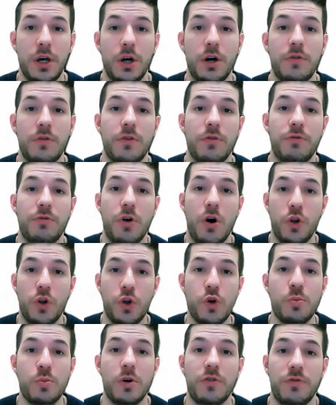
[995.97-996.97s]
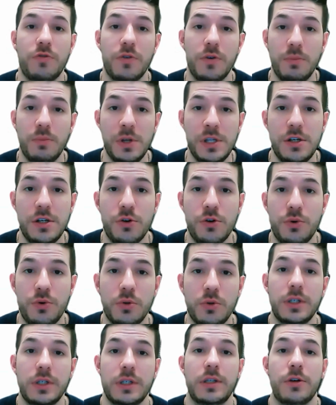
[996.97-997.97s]
of the volume of
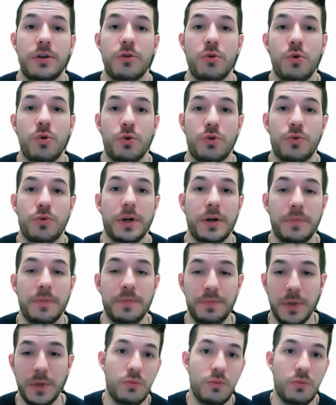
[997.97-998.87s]
materials that they're ordering.